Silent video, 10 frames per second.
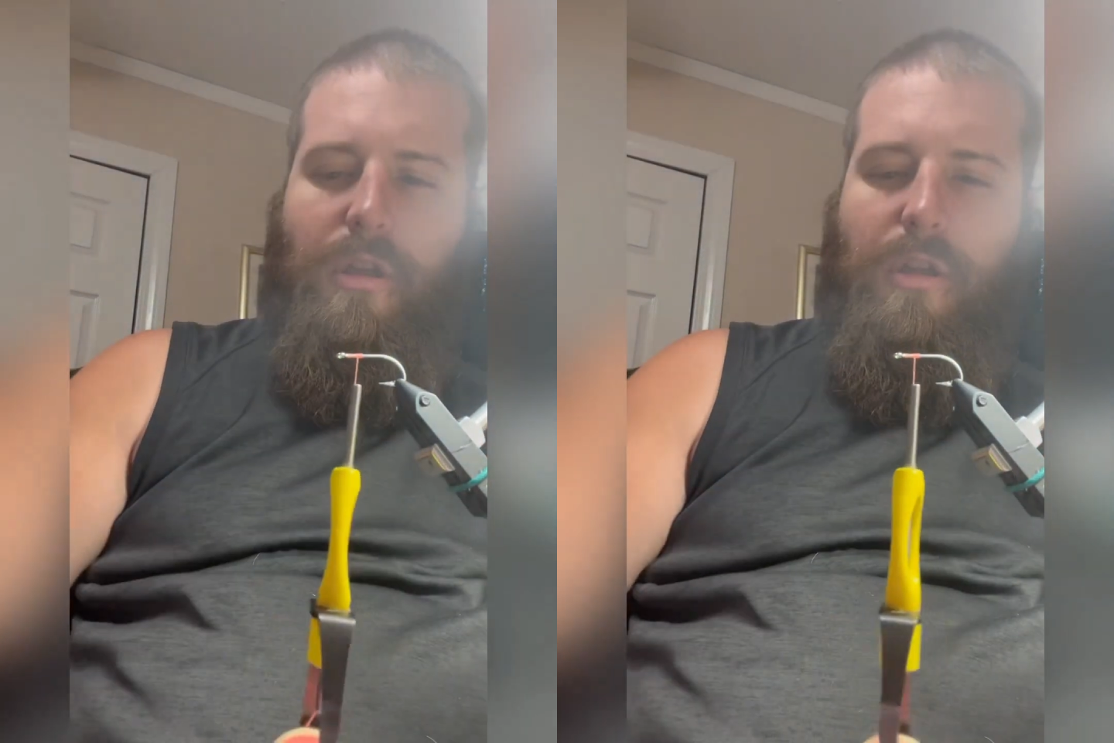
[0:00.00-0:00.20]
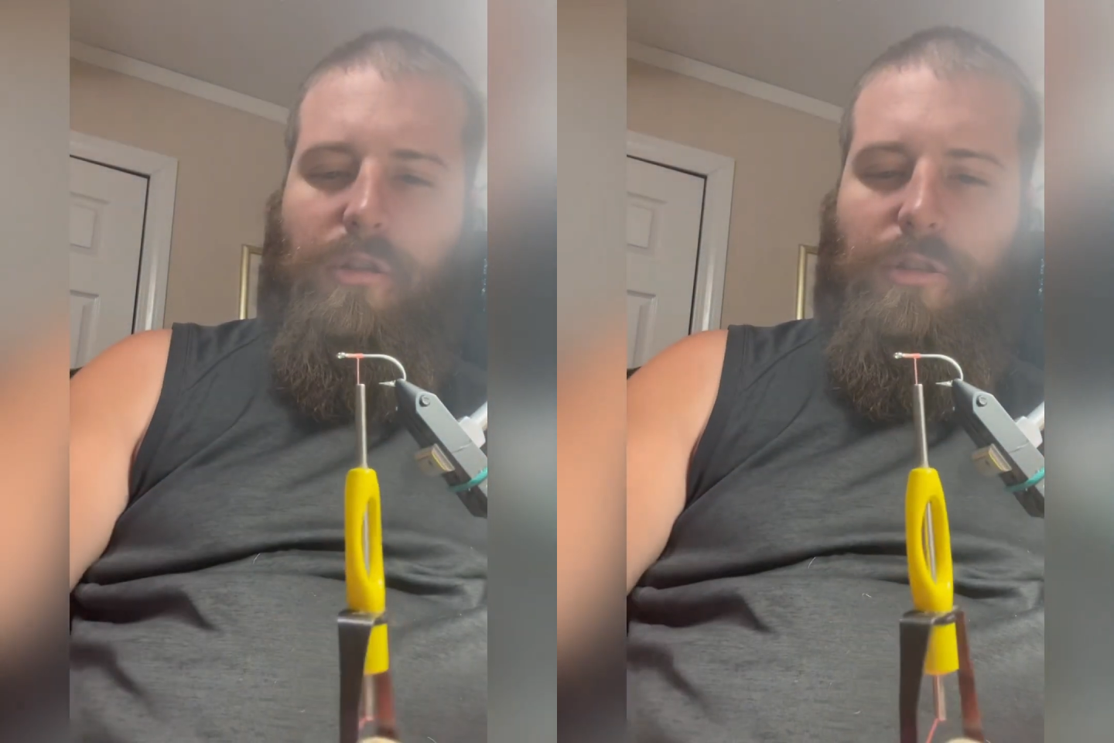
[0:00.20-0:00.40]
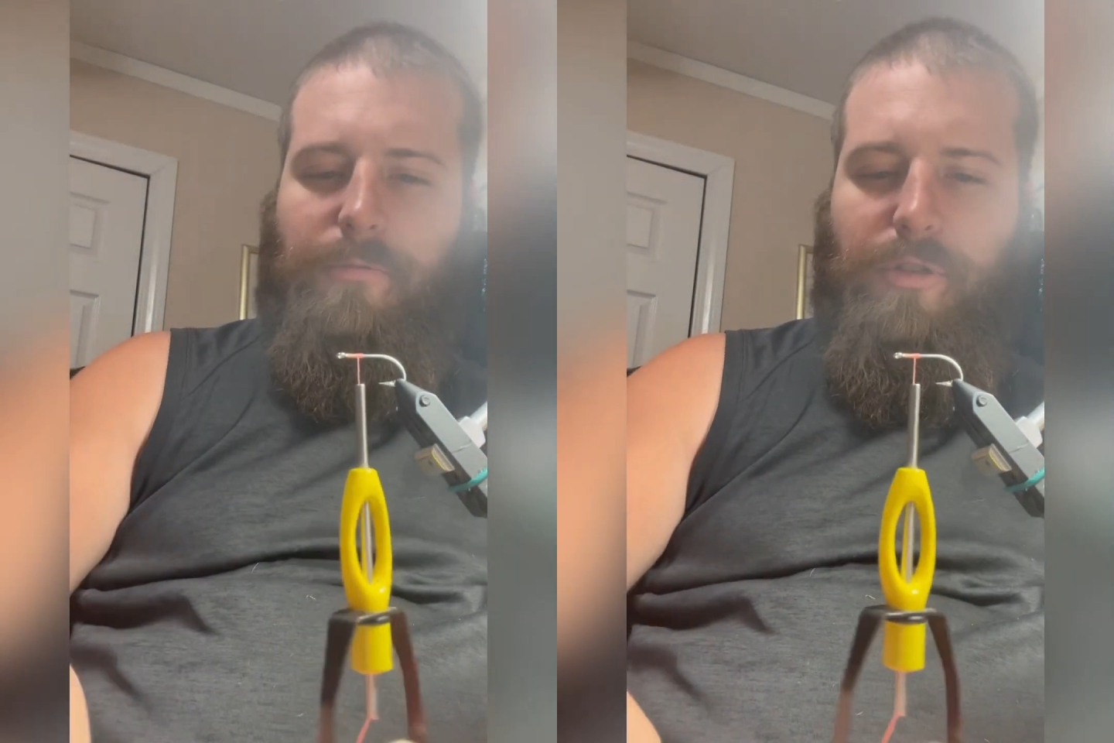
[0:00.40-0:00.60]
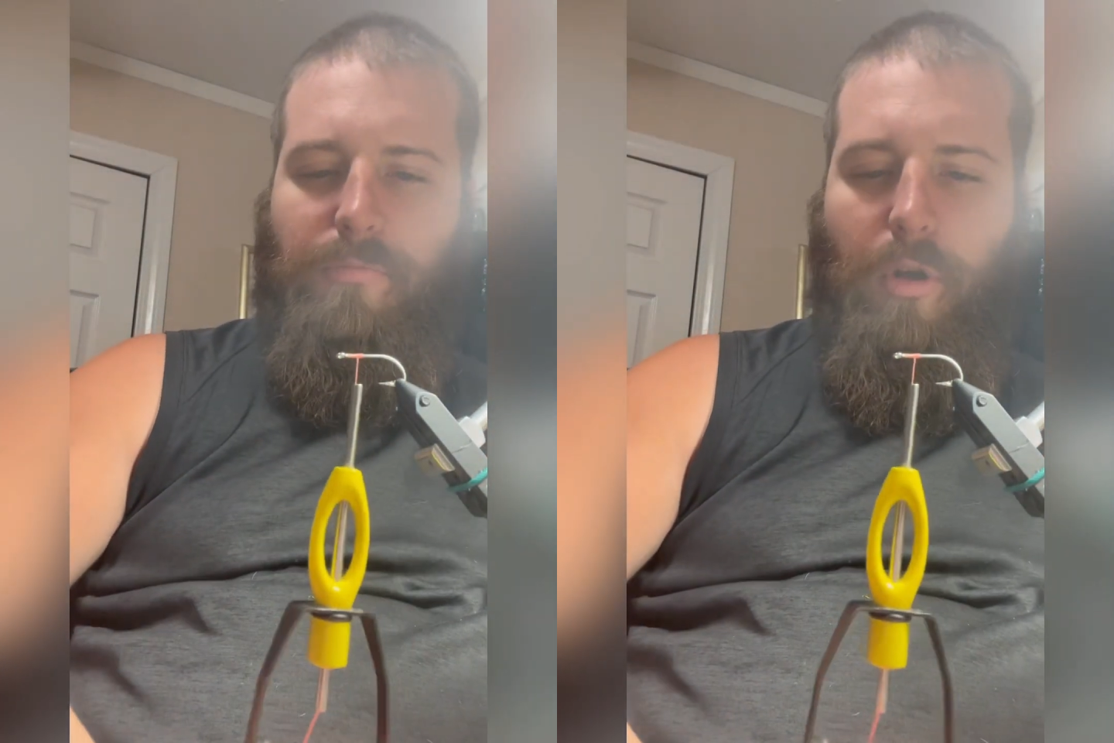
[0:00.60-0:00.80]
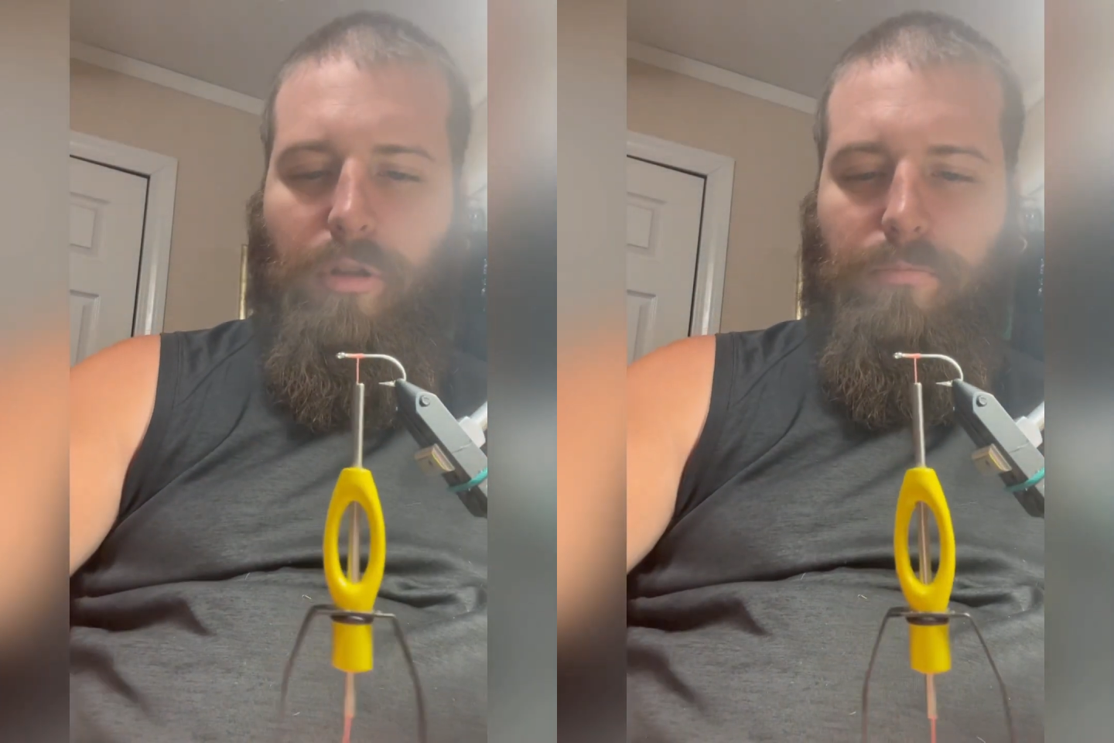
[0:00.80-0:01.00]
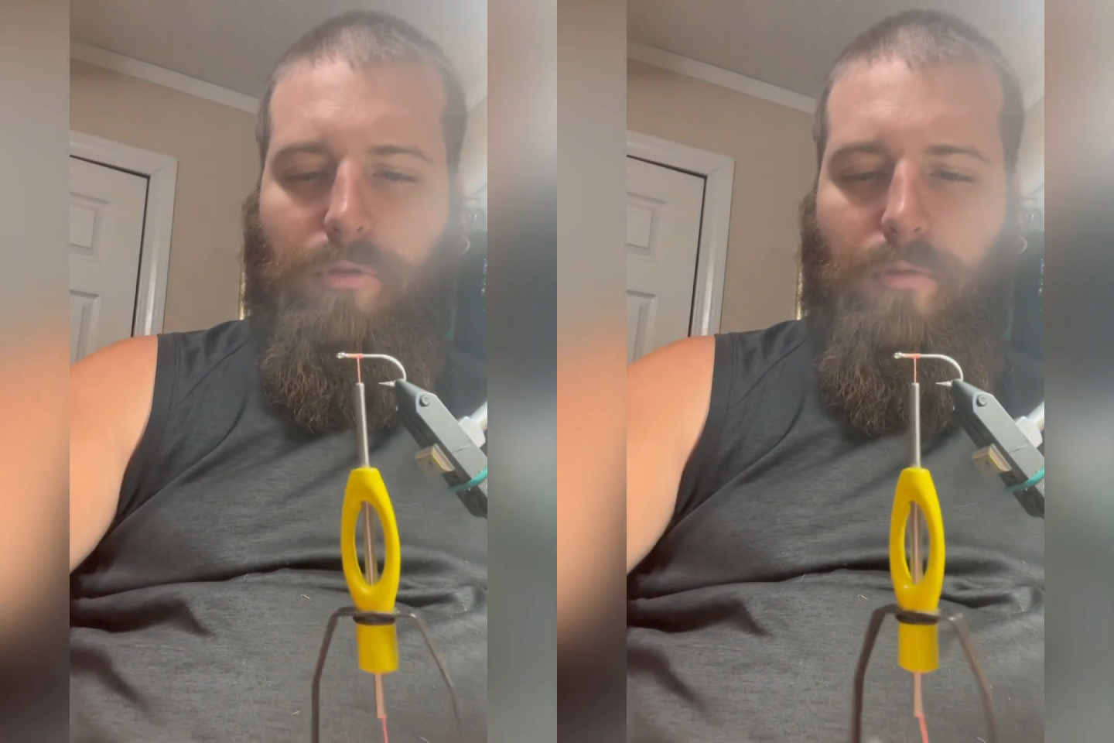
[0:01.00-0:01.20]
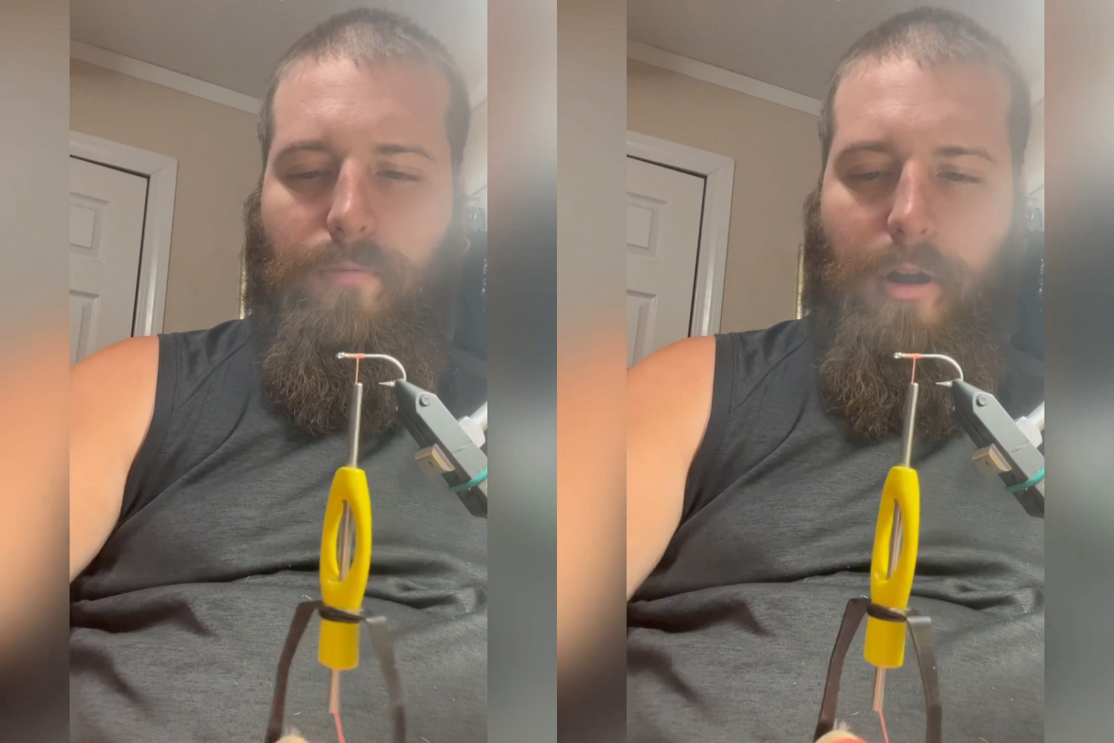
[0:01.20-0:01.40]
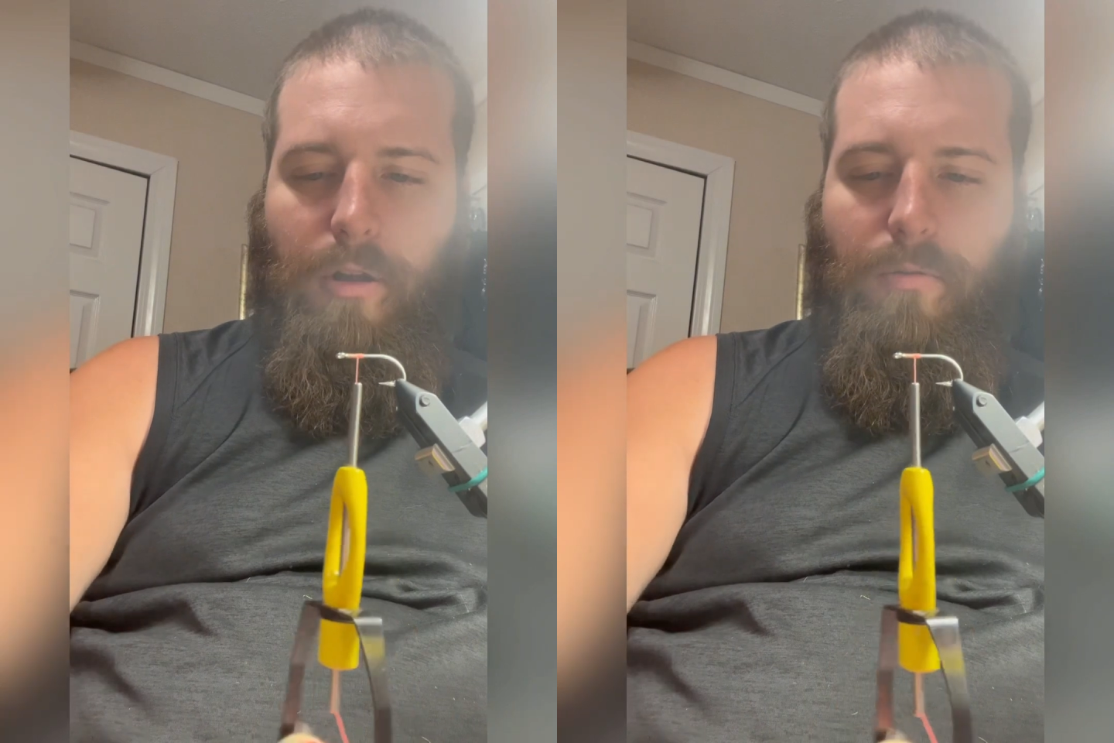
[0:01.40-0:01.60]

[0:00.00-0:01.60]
smaller profile